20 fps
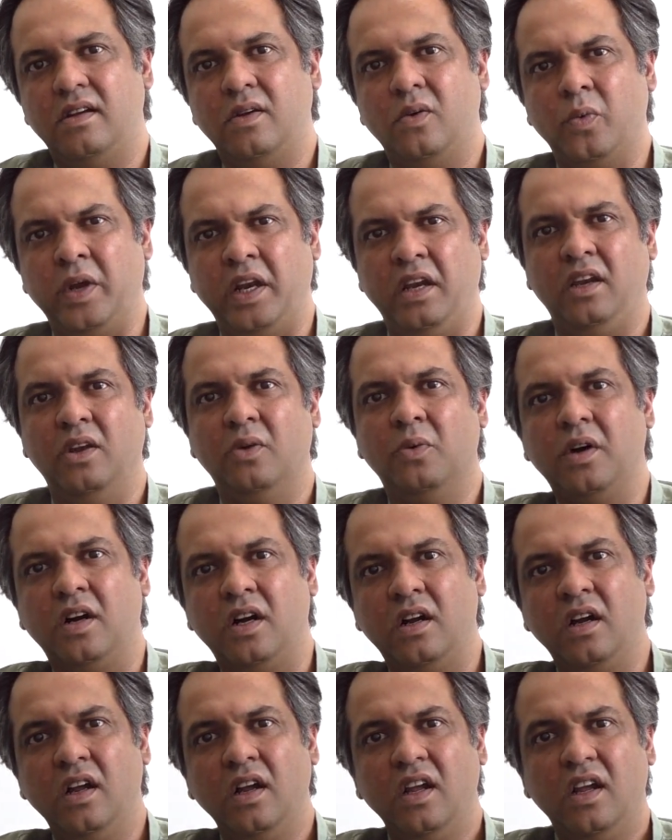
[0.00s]
When you
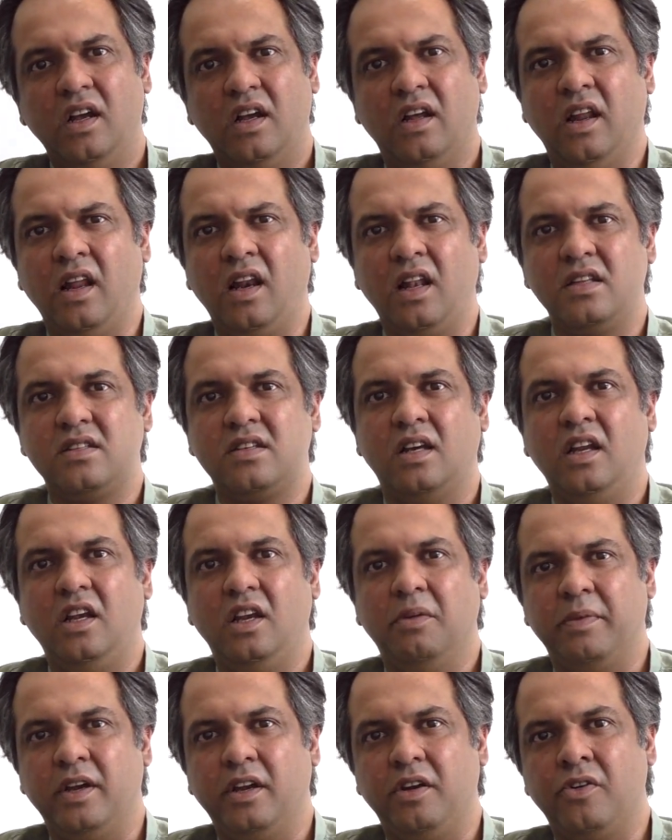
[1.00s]
were a little child,
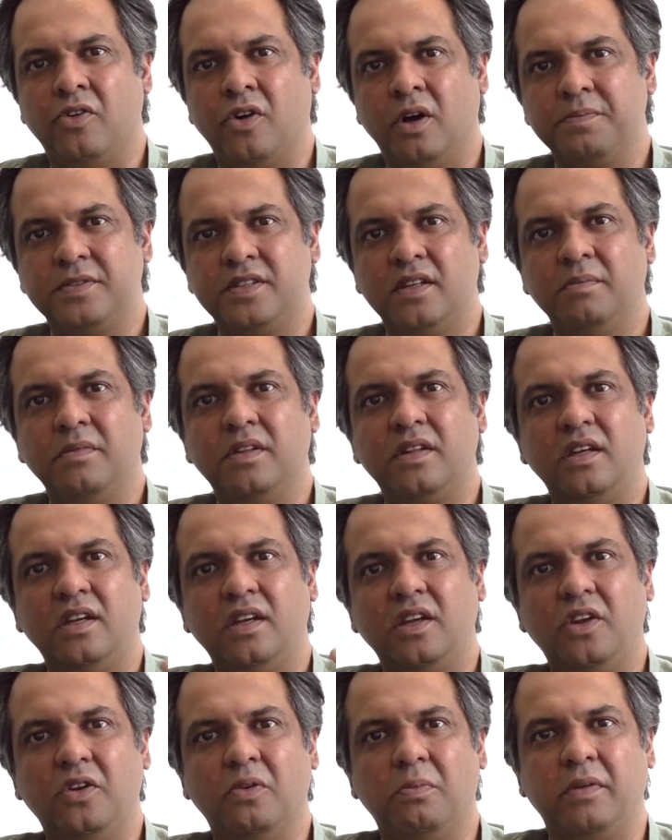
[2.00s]
you might drop
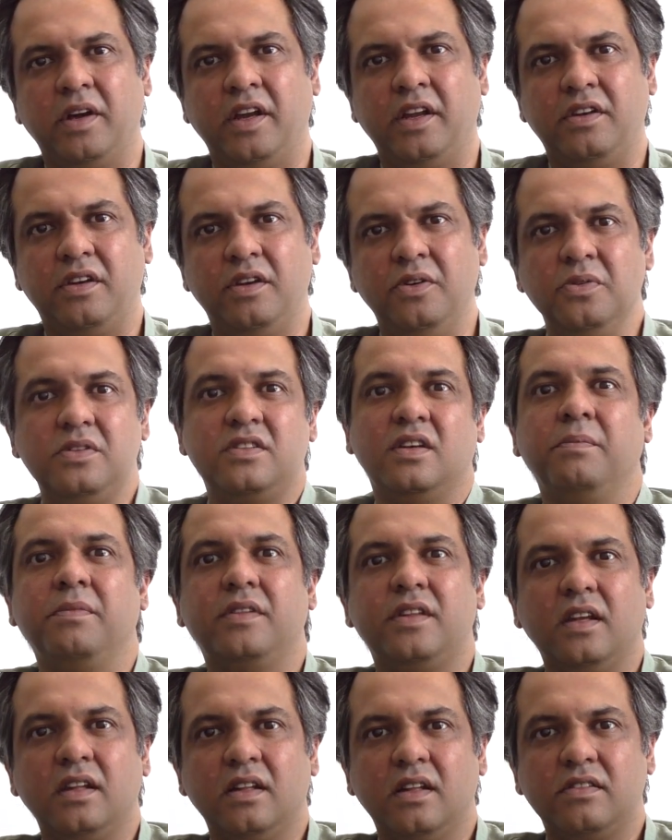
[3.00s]
something, you might do
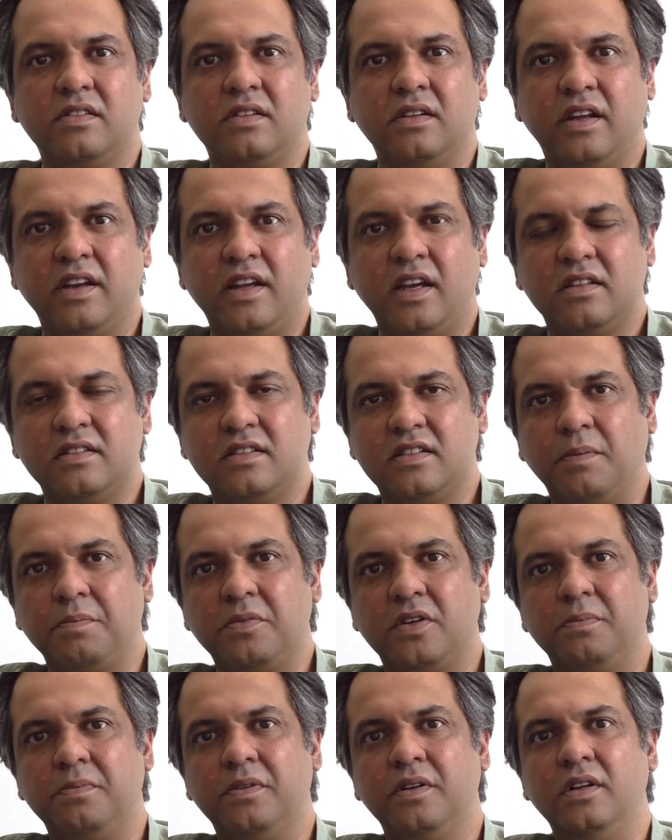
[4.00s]
something that's not
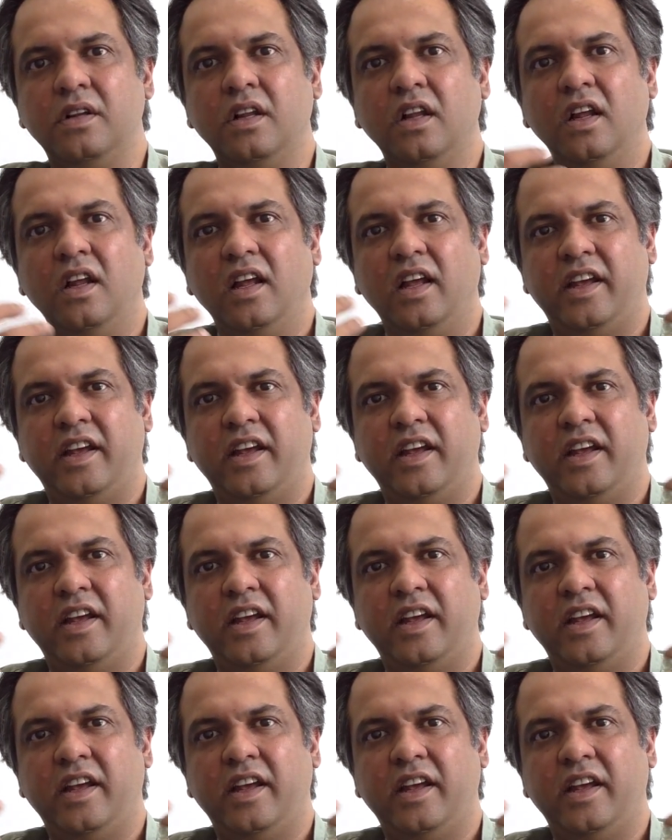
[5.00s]
acceptable.